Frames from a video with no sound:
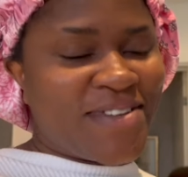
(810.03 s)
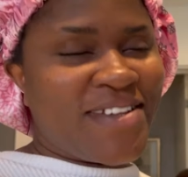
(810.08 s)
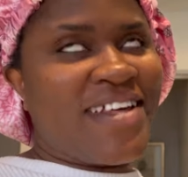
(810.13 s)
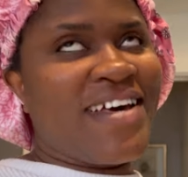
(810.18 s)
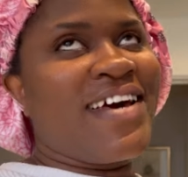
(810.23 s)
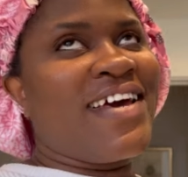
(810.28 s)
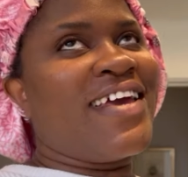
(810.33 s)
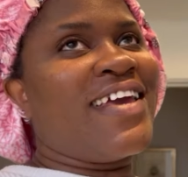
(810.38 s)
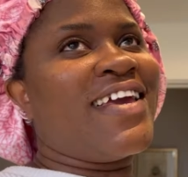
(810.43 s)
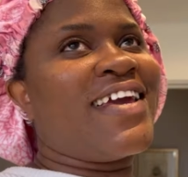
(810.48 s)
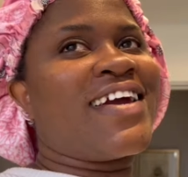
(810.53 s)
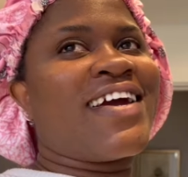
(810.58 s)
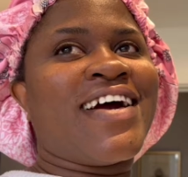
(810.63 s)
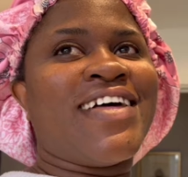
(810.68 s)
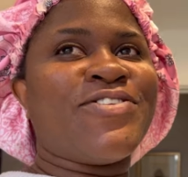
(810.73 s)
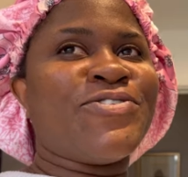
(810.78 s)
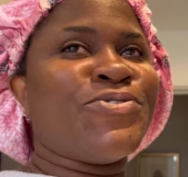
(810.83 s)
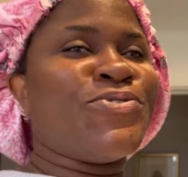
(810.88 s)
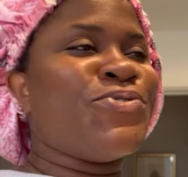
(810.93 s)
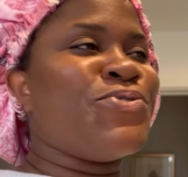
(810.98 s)
Like, I
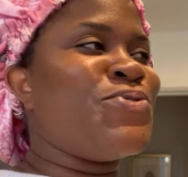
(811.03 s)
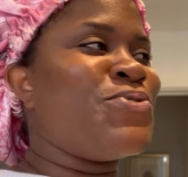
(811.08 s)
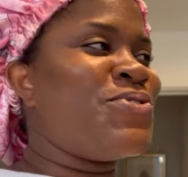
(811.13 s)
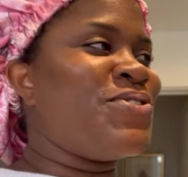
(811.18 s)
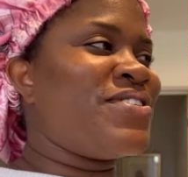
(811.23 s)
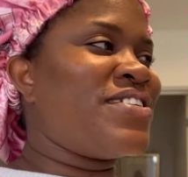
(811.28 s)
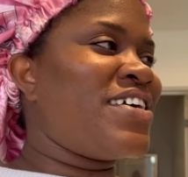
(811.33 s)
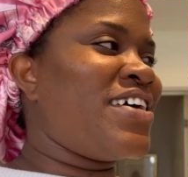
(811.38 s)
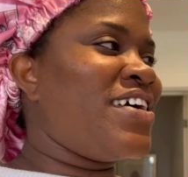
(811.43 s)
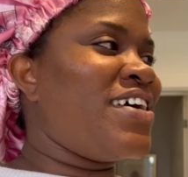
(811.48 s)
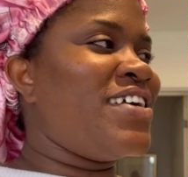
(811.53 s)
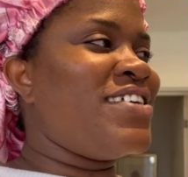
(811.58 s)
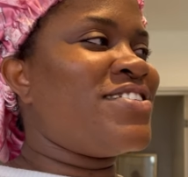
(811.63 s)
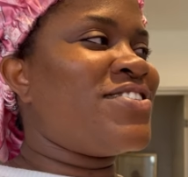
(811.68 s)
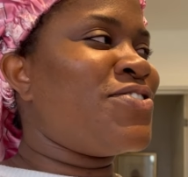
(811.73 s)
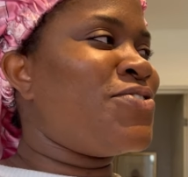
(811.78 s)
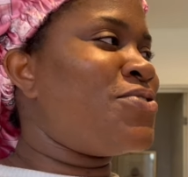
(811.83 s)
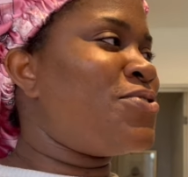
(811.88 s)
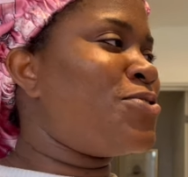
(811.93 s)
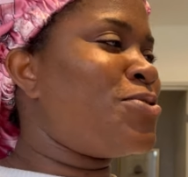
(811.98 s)
don't know, those guys
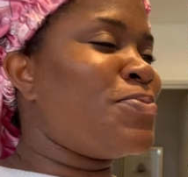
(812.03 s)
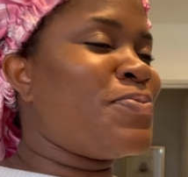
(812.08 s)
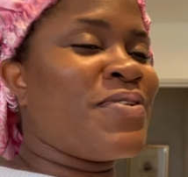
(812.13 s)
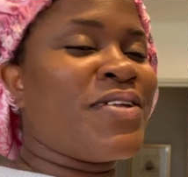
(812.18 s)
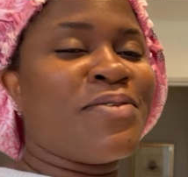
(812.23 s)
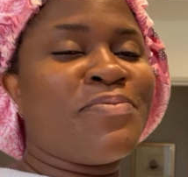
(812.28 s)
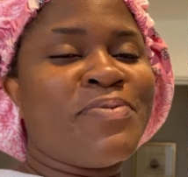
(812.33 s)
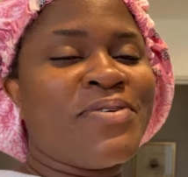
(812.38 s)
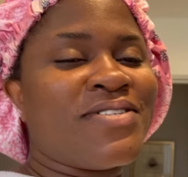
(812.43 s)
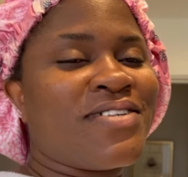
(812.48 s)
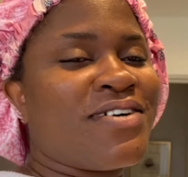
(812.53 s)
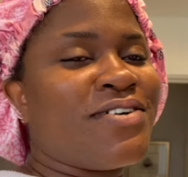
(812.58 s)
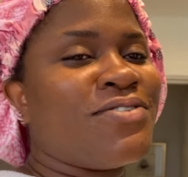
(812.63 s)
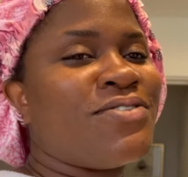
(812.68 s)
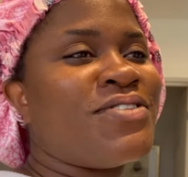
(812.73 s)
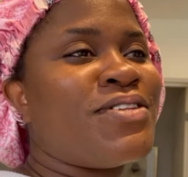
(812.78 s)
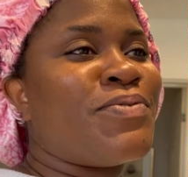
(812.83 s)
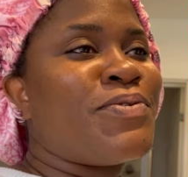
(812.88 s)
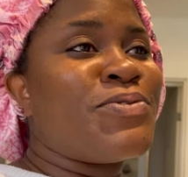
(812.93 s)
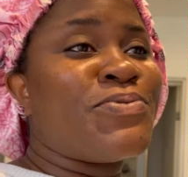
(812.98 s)
or those people at Pizza
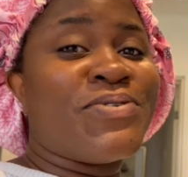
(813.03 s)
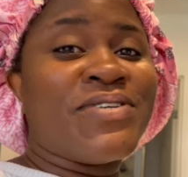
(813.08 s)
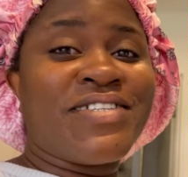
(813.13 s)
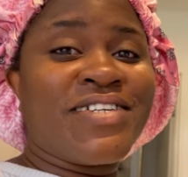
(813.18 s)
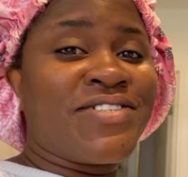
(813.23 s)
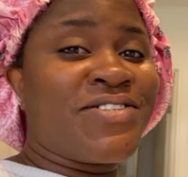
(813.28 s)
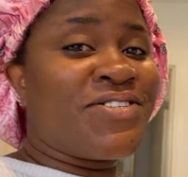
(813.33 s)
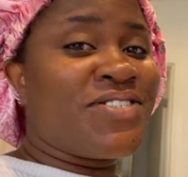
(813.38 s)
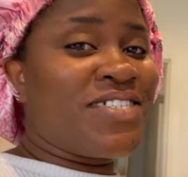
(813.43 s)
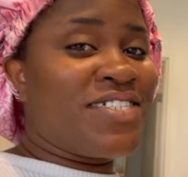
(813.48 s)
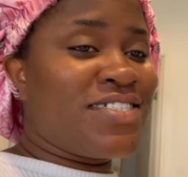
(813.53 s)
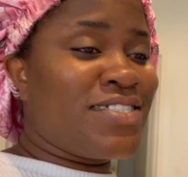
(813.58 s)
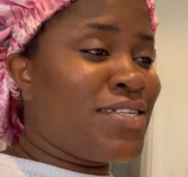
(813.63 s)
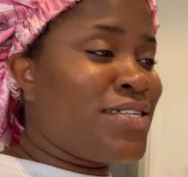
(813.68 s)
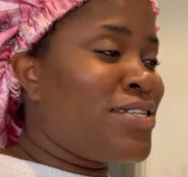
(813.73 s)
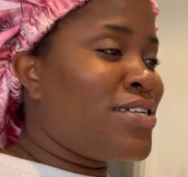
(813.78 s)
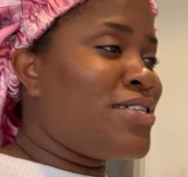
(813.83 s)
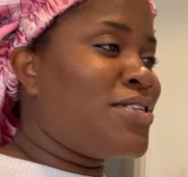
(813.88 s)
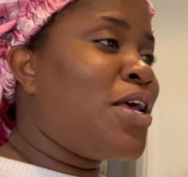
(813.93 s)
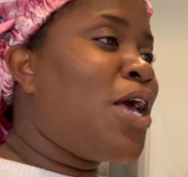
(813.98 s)
Hut, they were the ones that
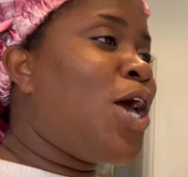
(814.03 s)
suggested that